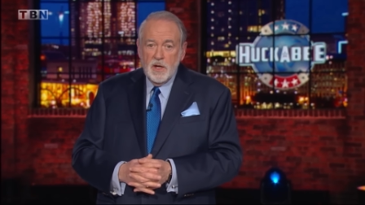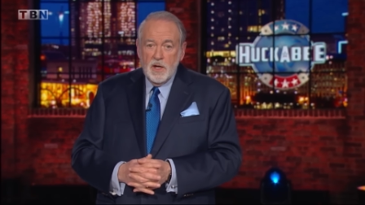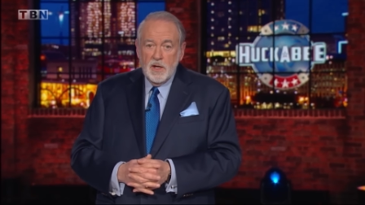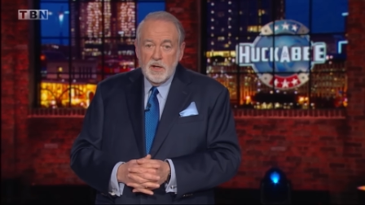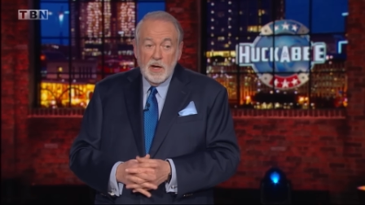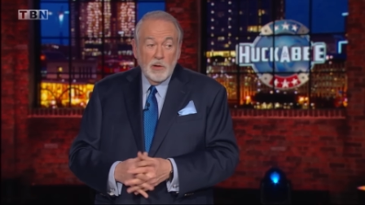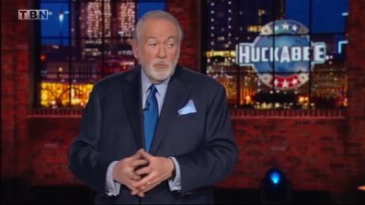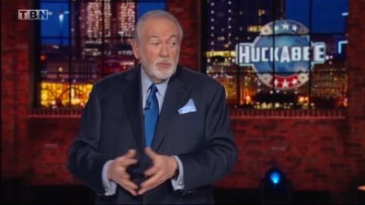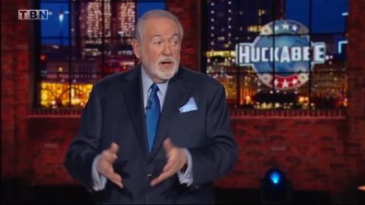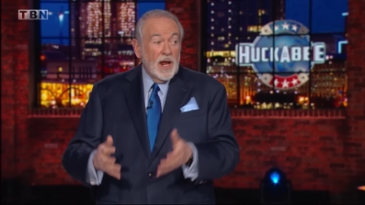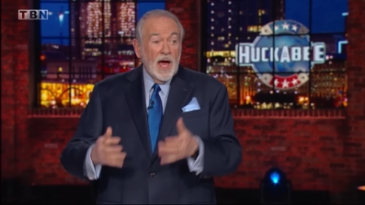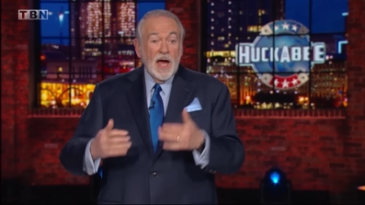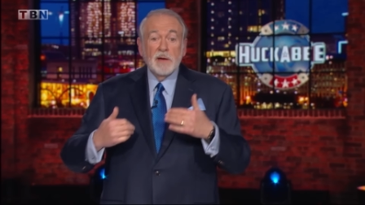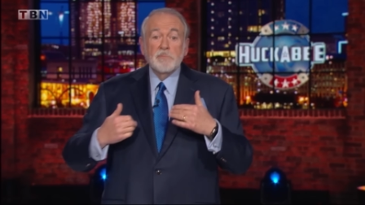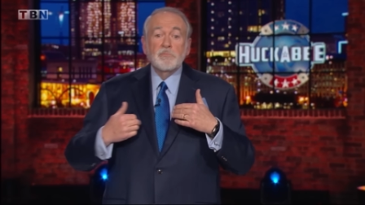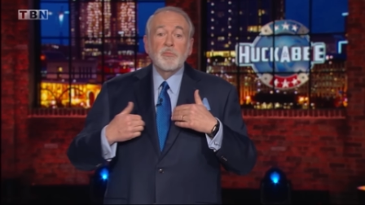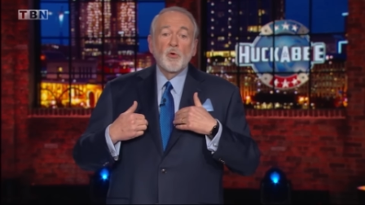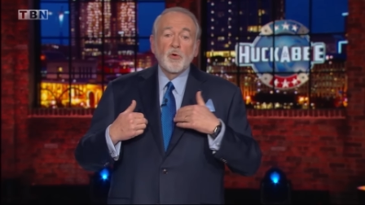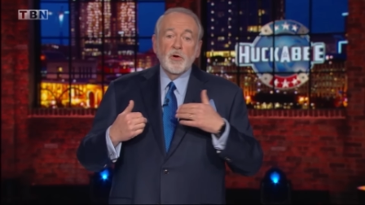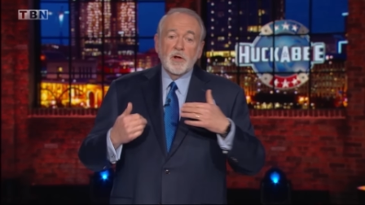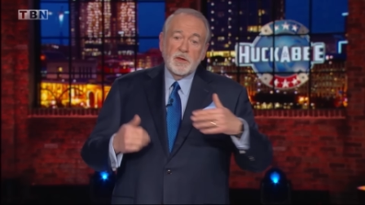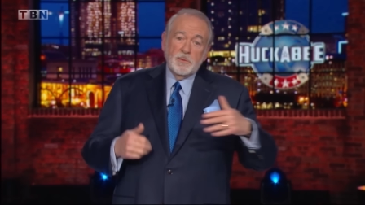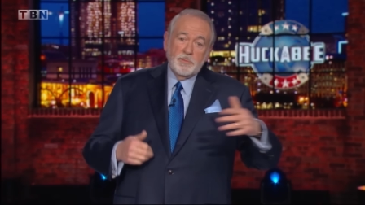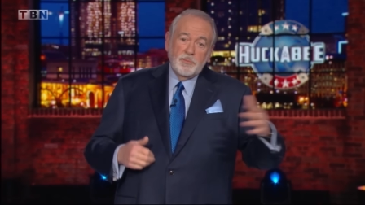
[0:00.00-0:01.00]
Now, when I
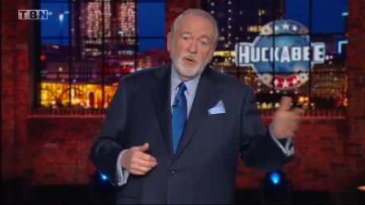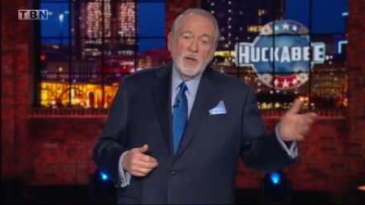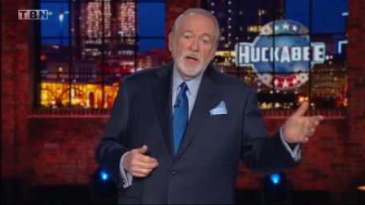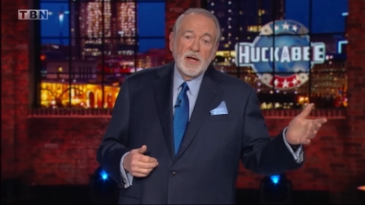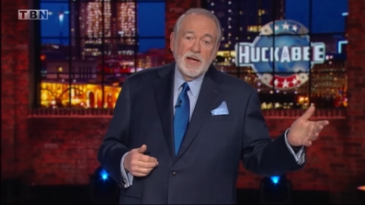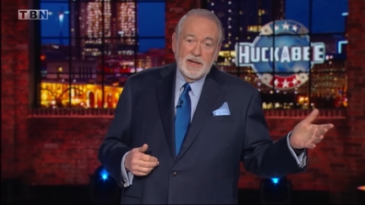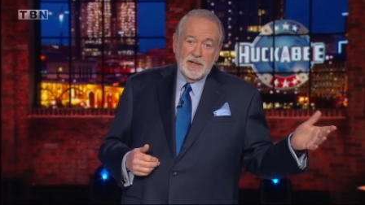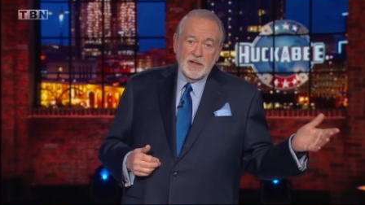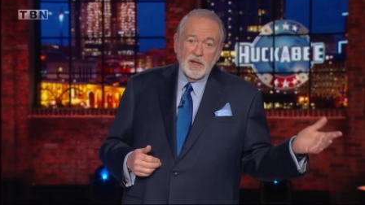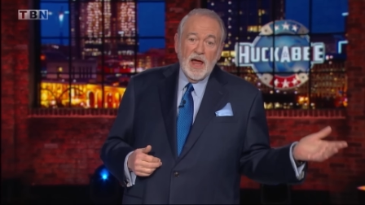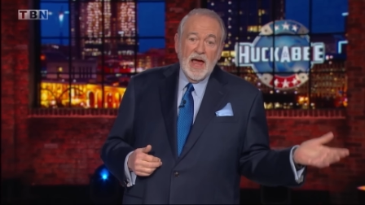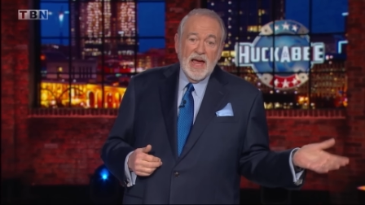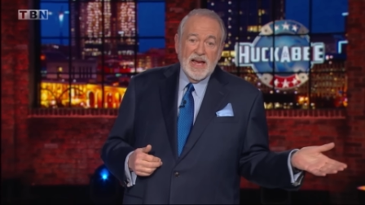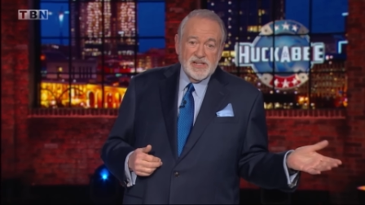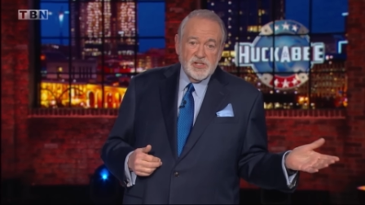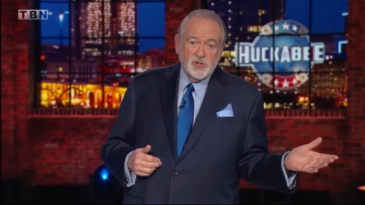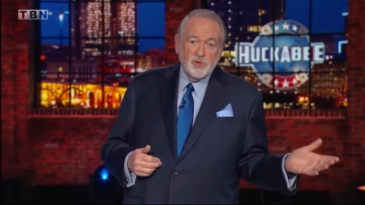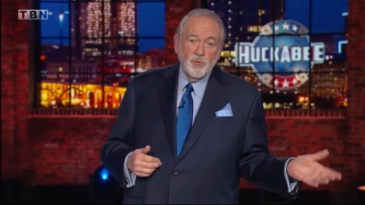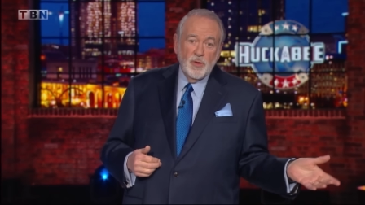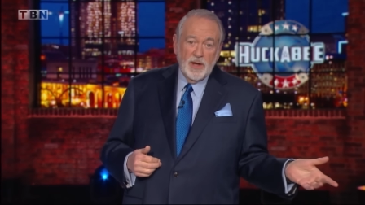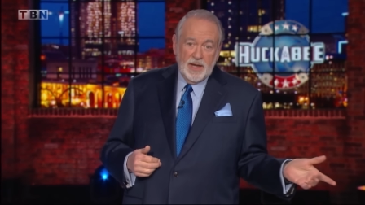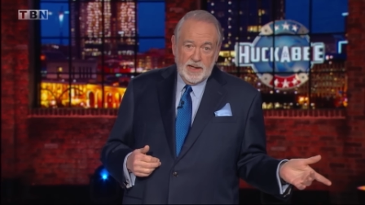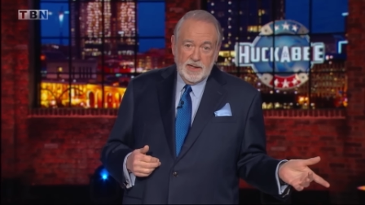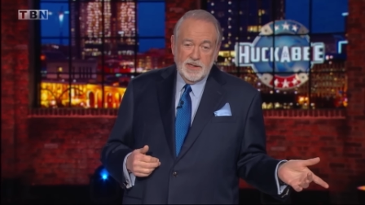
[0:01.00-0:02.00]
boarded the plane last
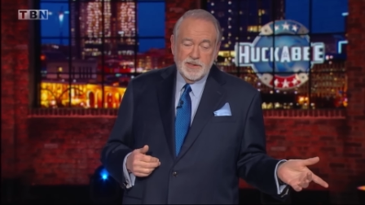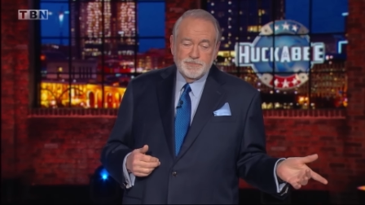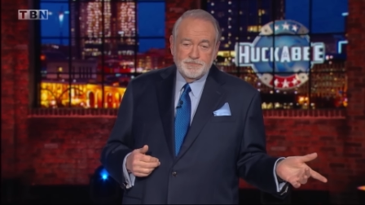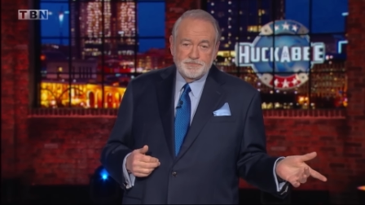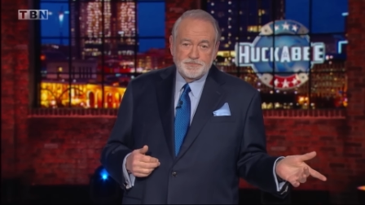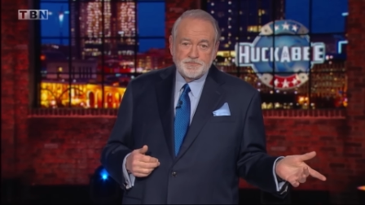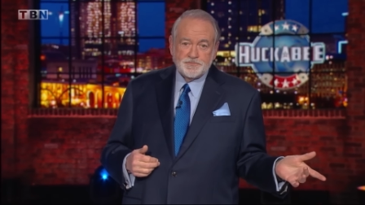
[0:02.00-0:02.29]
week,